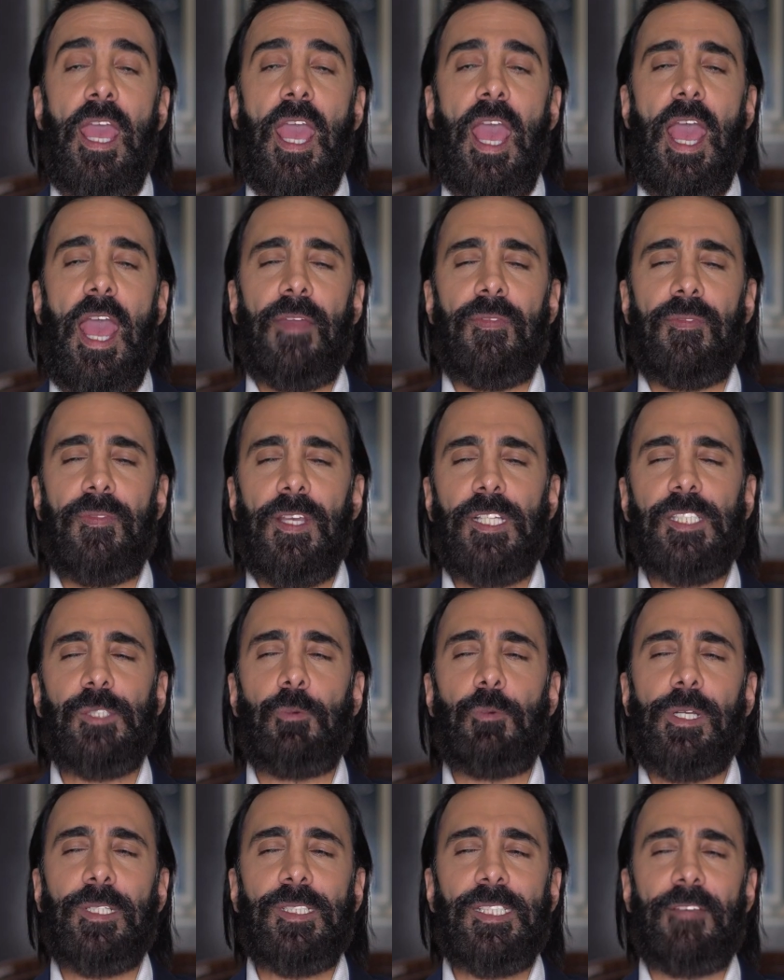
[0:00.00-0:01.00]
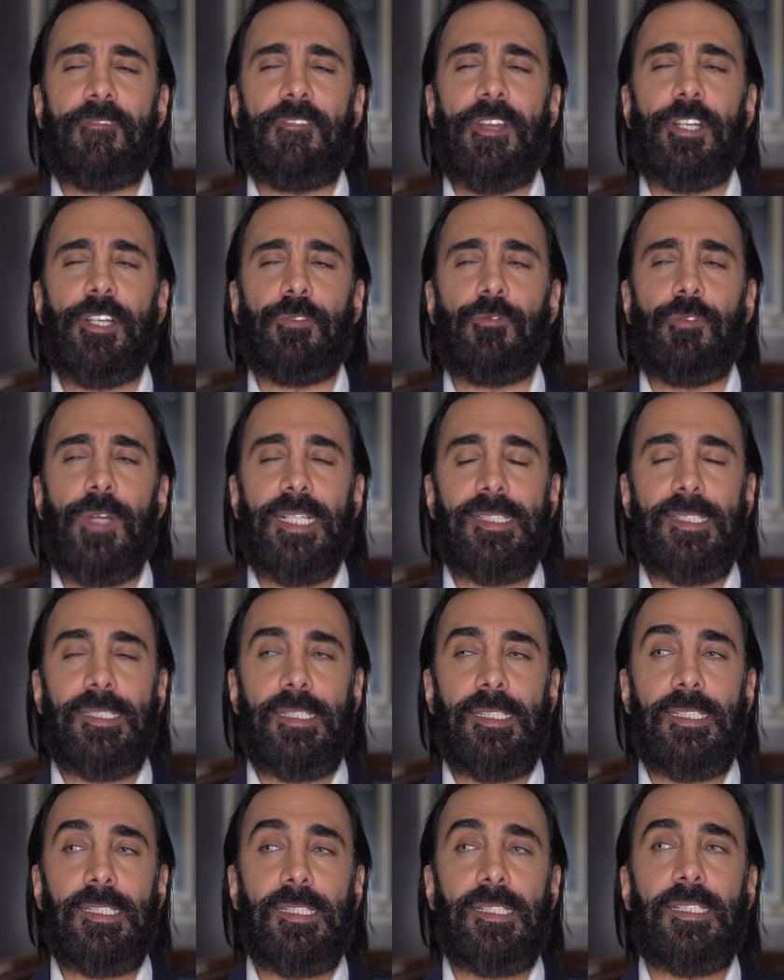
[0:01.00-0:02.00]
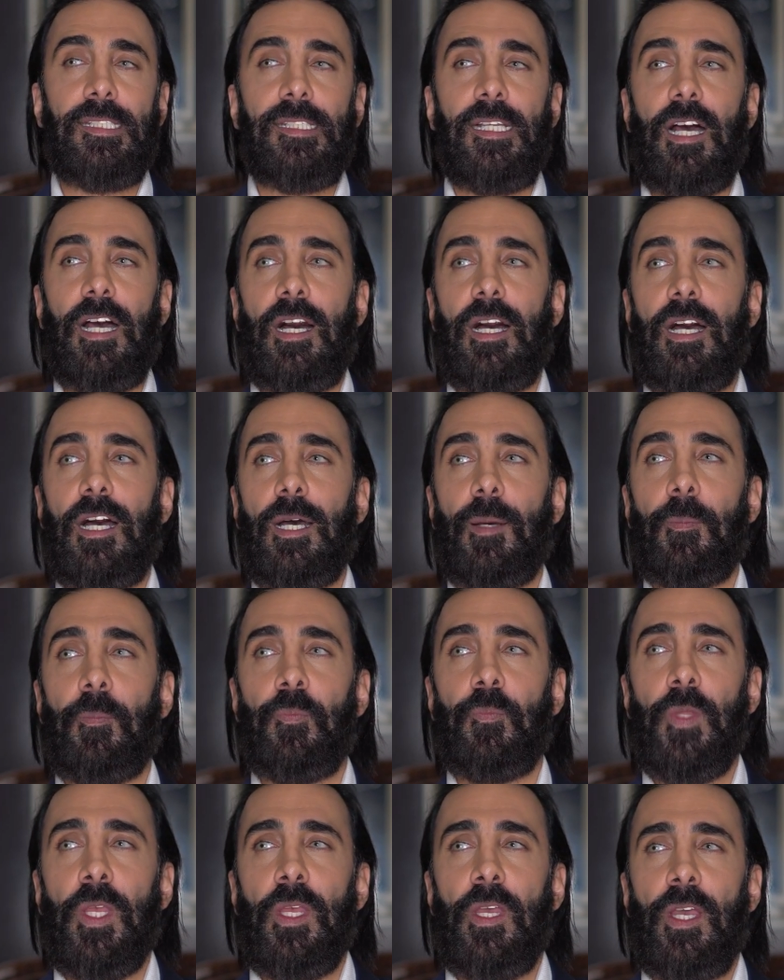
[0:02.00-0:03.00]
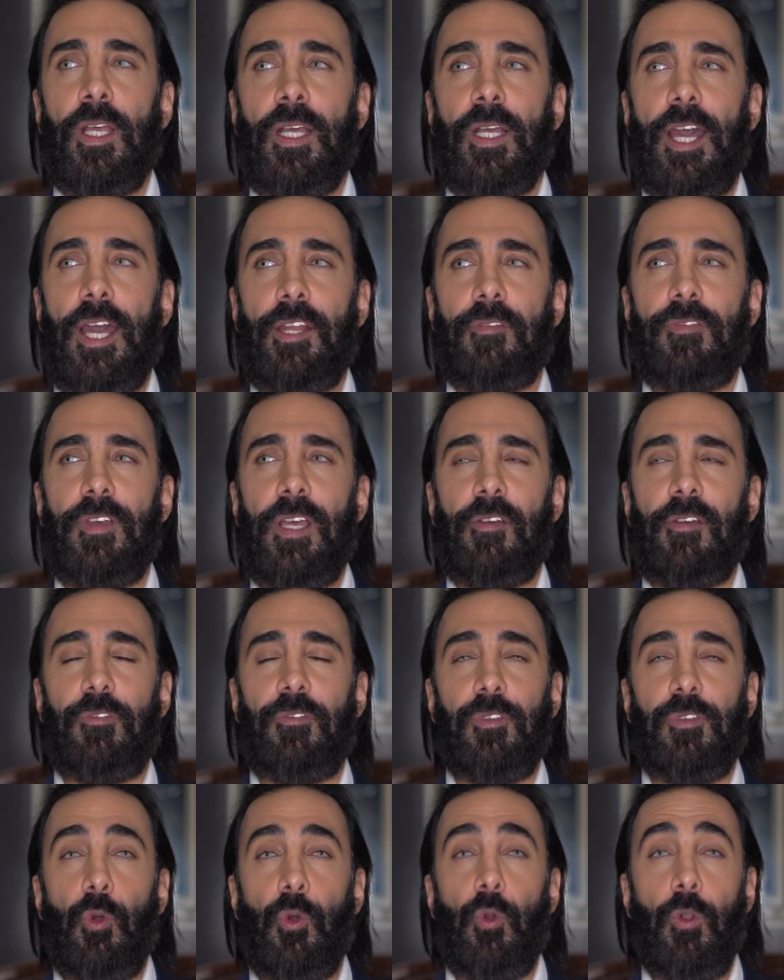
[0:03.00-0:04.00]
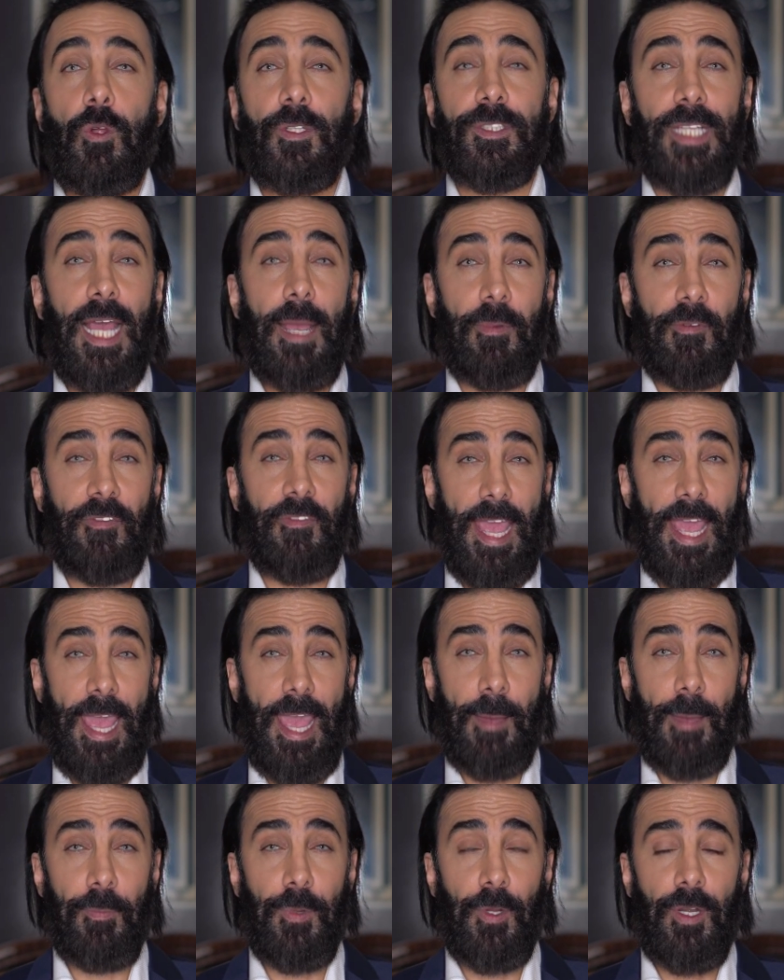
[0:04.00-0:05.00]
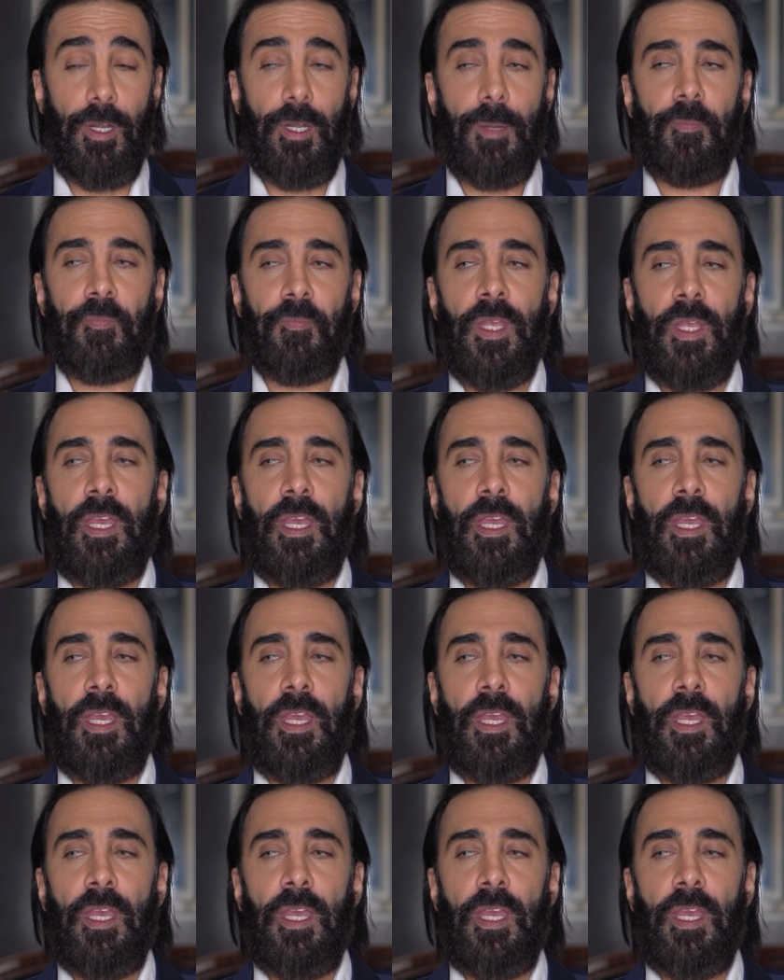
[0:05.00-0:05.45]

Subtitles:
and this one is a very resinous, kind of a floral type of an amber.